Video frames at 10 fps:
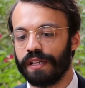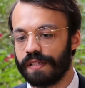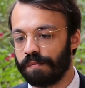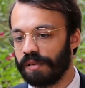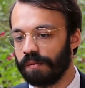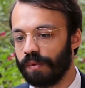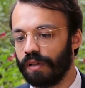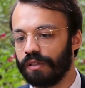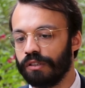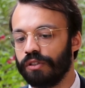these
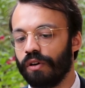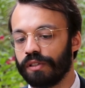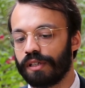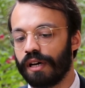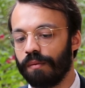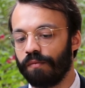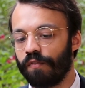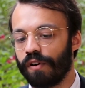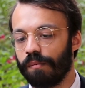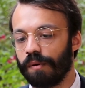people who don't come
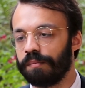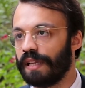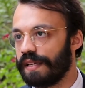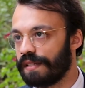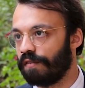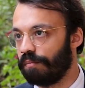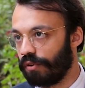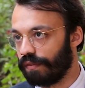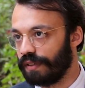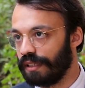from a place of
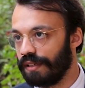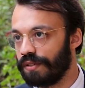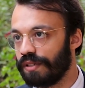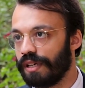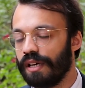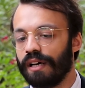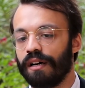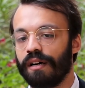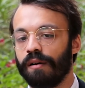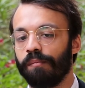privilege,
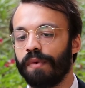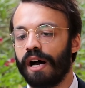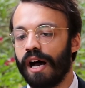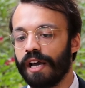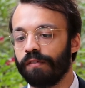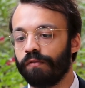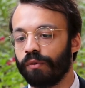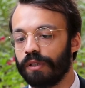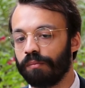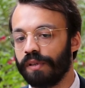HYVE
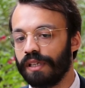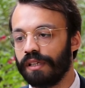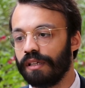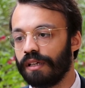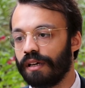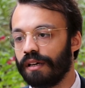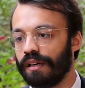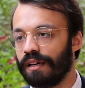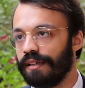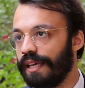will be
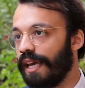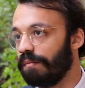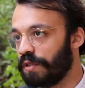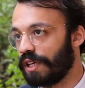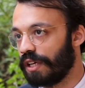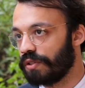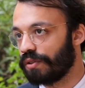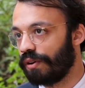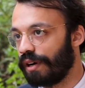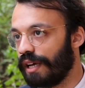a game
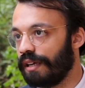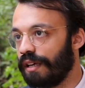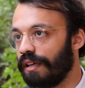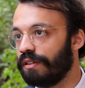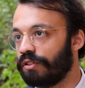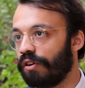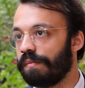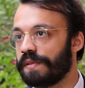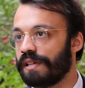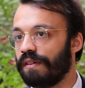changer in
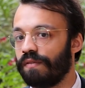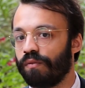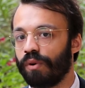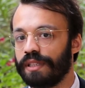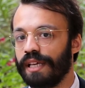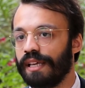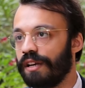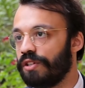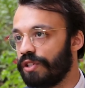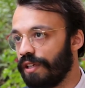terms of what they
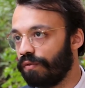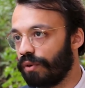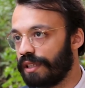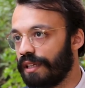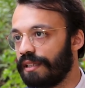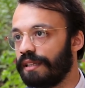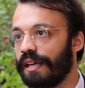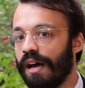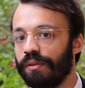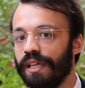can achieve with it and
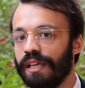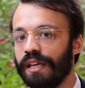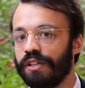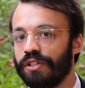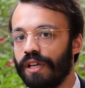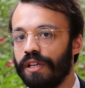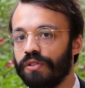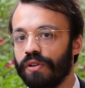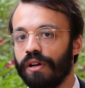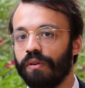how they can
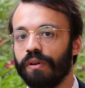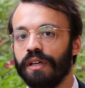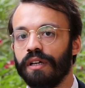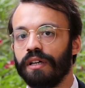change, you know,